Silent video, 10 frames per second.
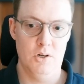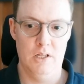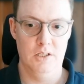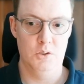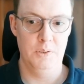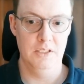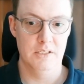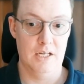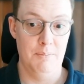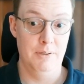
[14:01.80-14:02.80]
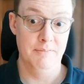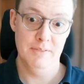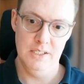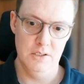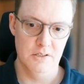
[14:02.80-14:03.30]
on the queen side, but
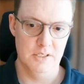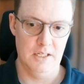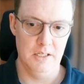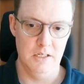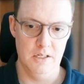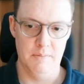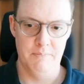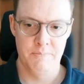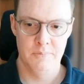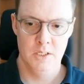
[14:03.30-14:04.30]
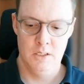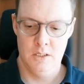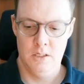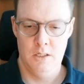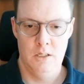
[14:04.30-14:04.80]
easier said than done.
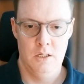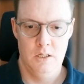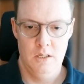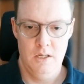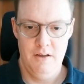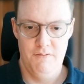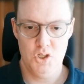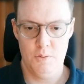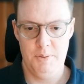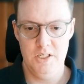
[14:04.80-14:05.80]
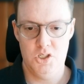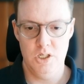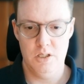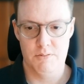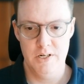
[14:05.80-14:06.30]
Fischer plays
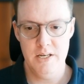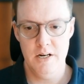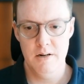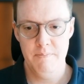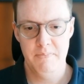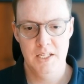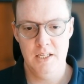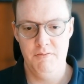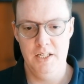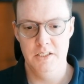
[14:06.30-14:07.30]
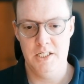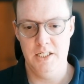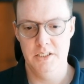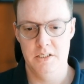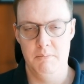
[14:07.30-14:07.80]
g3 here, giving his king
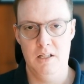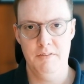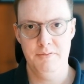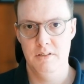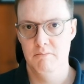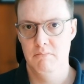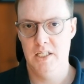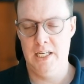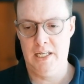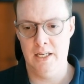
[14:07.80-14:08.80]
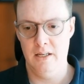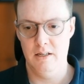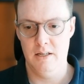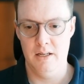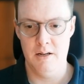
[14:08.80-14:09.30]
some left. The king
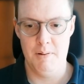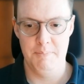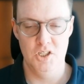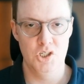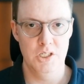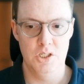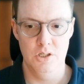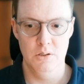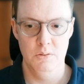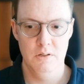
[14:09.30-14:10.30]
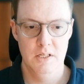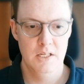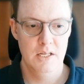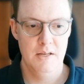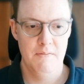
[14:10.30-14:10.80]
can come up to g2,
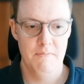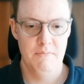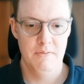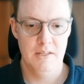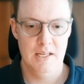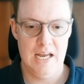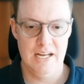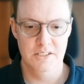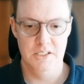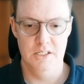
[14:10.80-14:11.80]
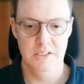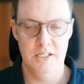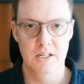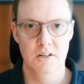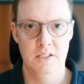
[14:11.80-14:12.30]
as it does
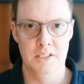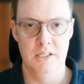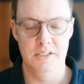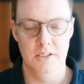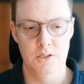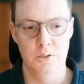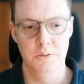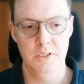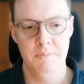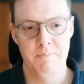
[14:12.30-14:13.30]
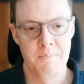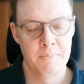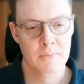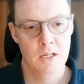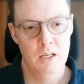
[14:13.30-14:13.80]
here, and it's nice and cozy.
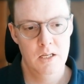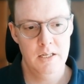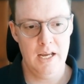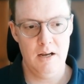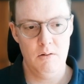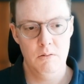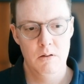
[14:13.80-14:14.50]
Now,